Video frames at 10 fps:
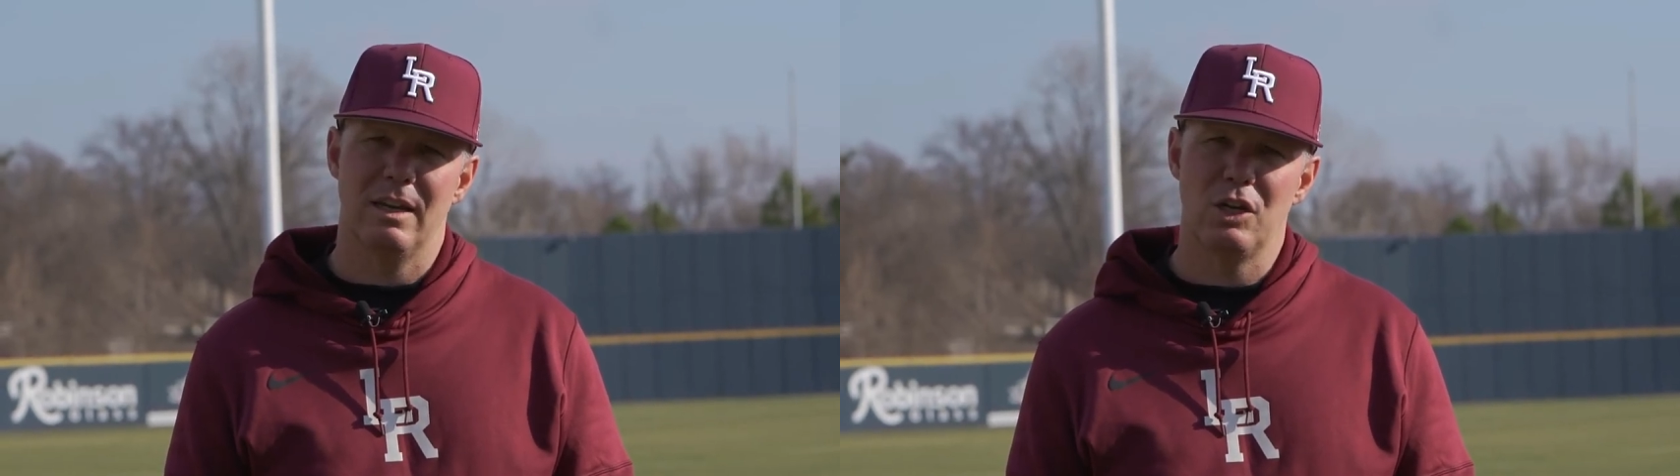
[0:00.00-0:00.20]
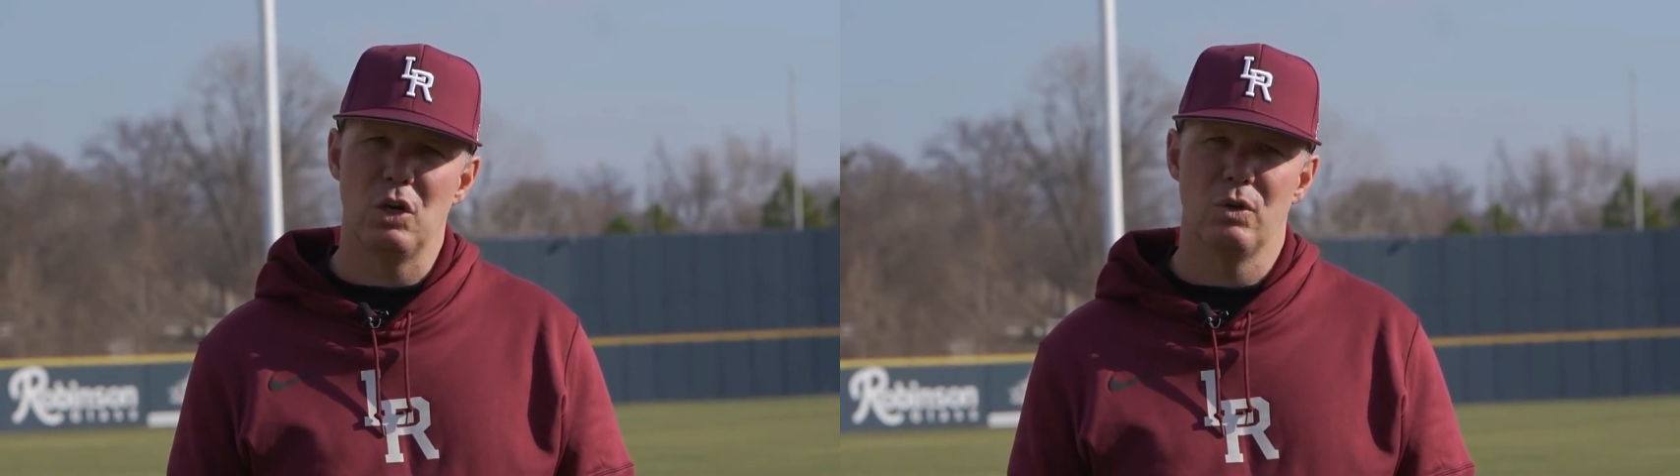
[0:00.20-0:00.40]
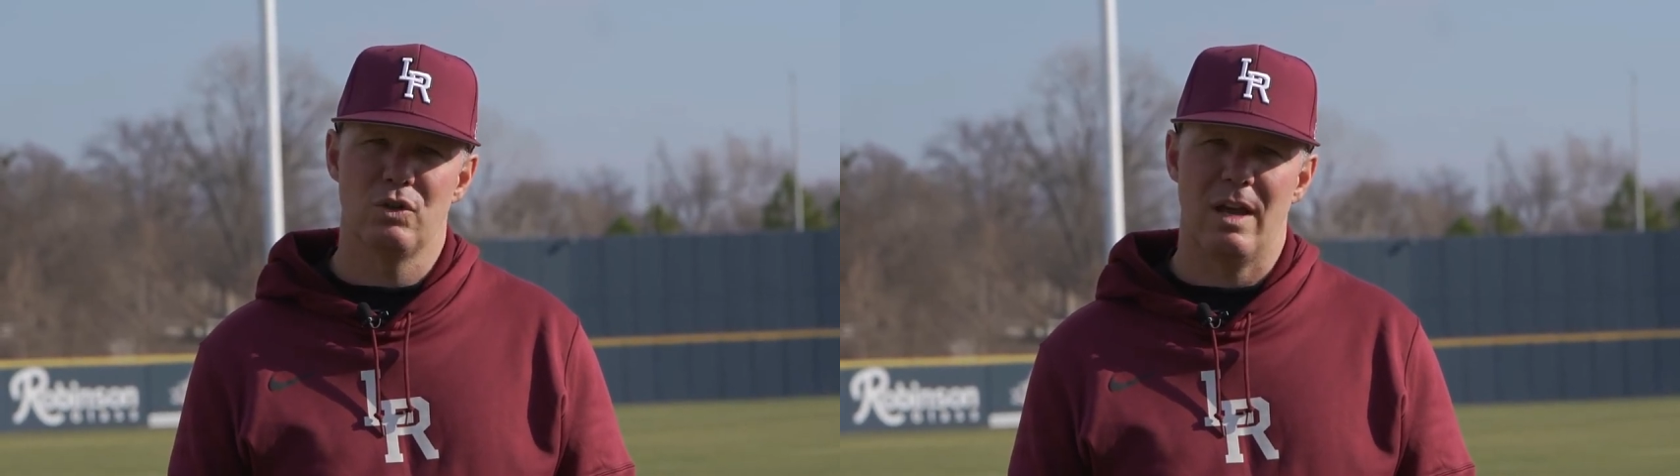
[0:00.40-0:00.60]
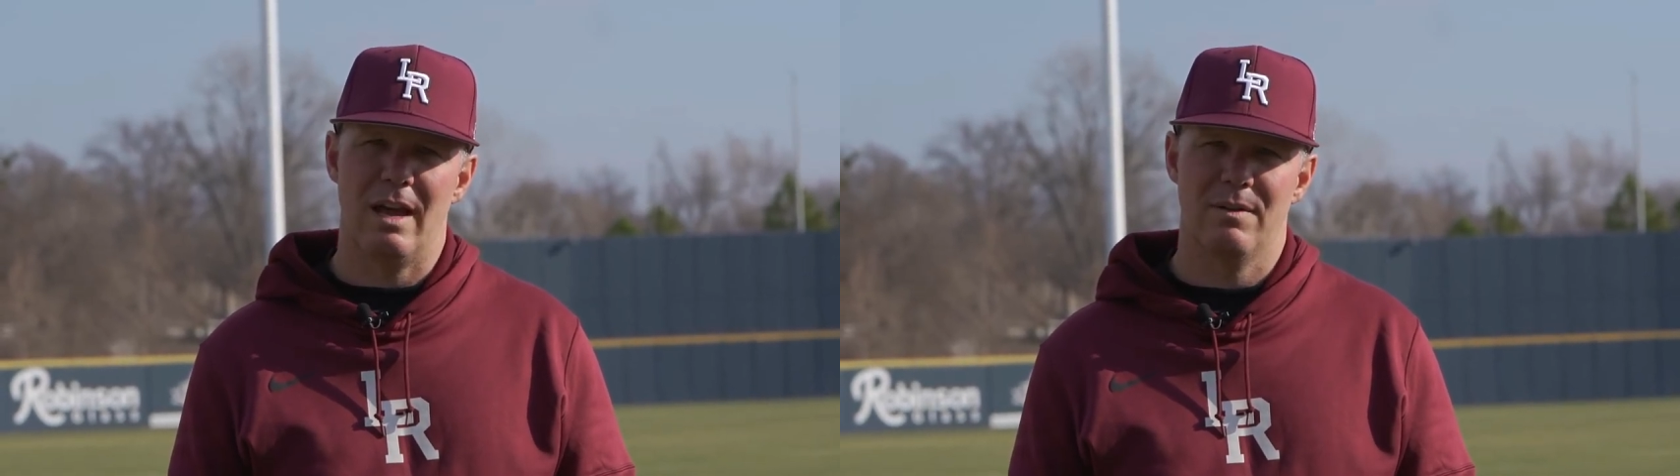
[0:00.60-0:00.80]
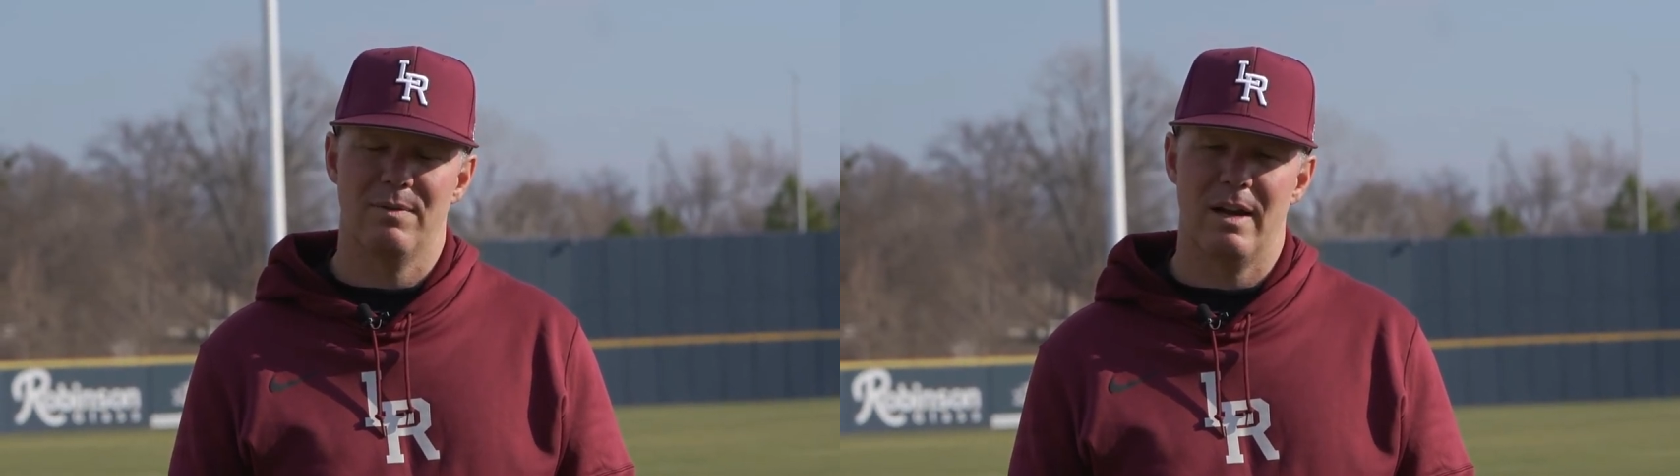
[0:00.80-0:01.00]
a huge
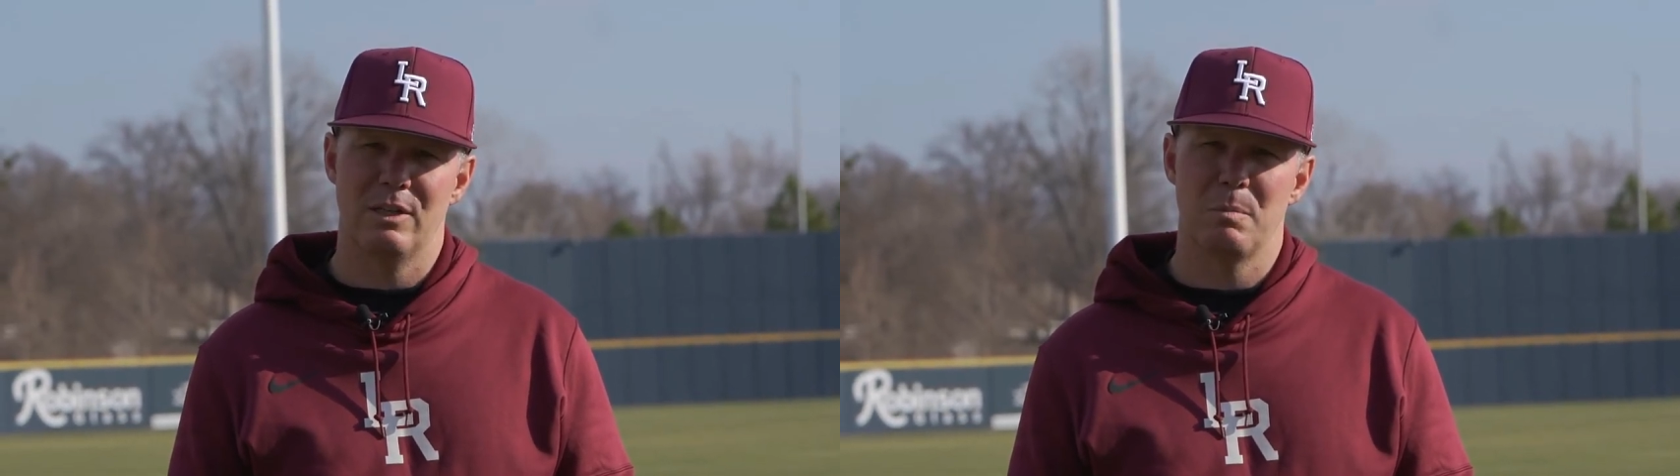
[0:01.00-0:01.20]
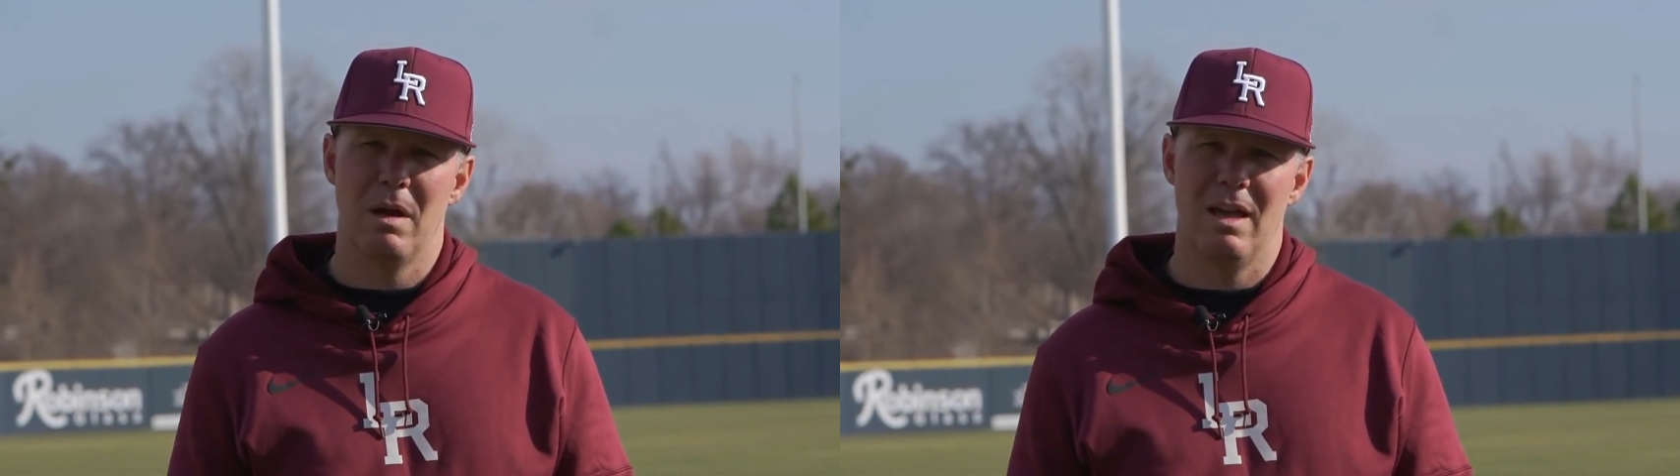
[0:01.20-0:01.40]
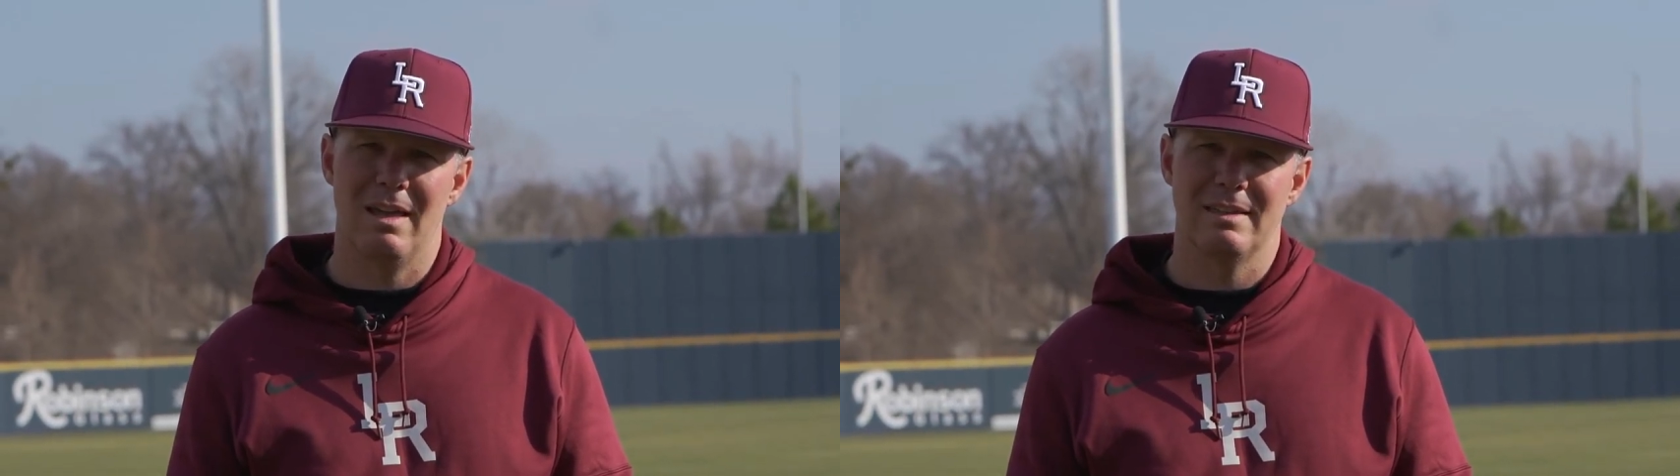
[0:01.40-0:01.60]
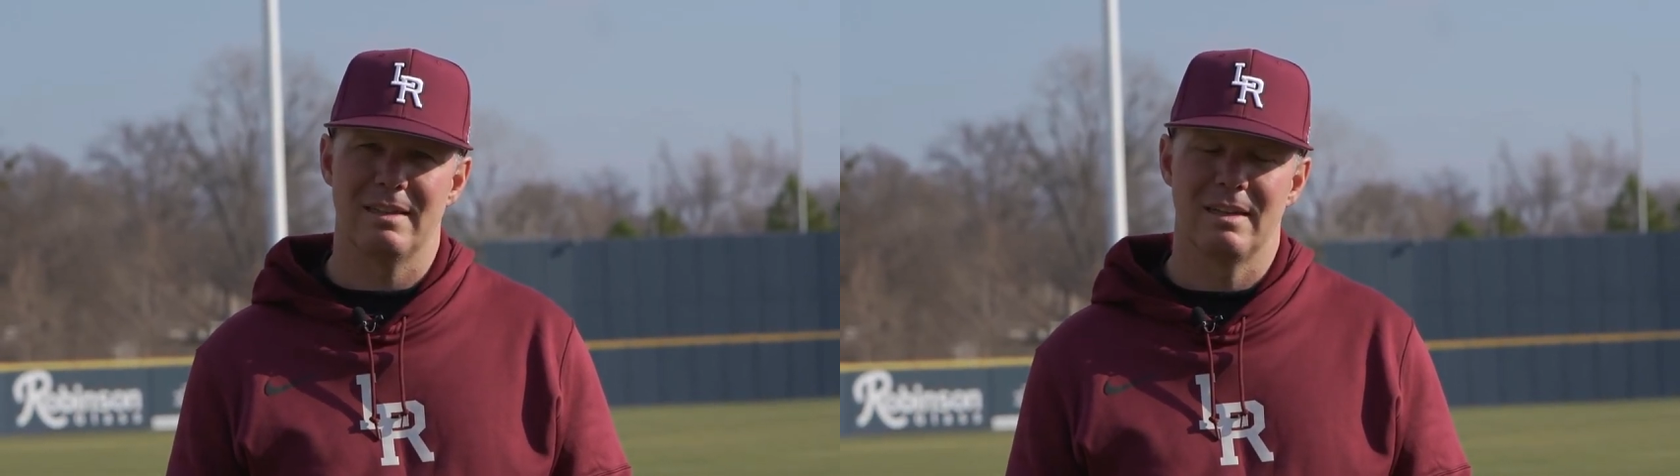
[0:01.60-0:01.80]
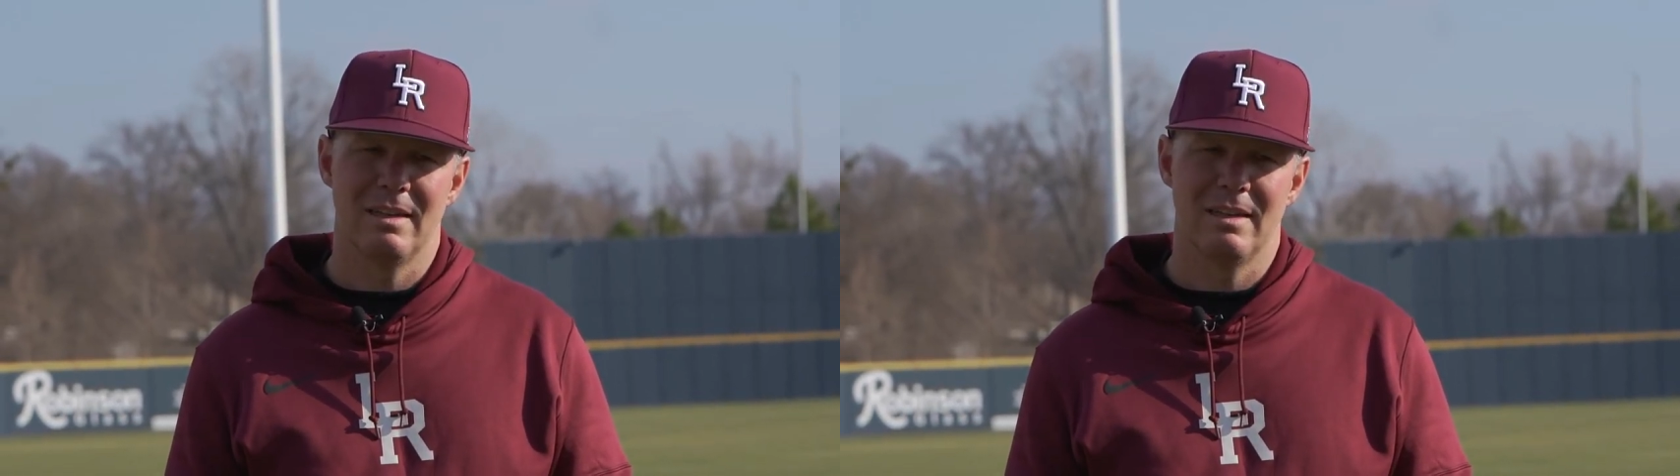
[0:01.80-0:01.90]
sacrifice bunt,